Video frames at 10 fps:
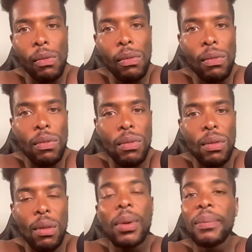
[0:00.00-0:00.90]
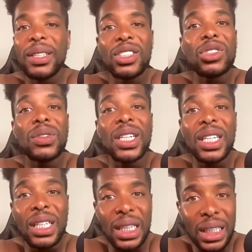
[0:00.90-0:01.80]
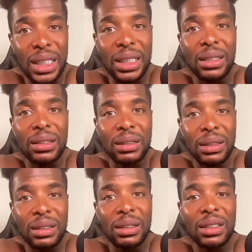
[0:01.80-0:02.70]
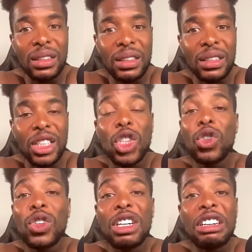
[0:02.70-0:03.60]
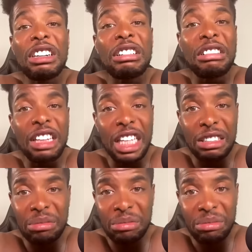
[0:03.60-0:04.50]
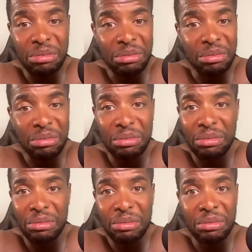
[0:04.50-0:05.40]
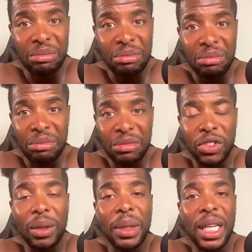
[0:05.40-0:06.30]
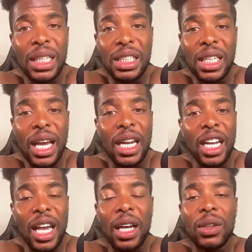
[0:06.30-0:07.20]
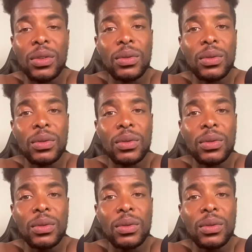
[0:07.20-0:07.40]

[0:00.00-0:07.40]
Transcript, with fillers: But bitch, you ugly. You ugly. From the inside and out.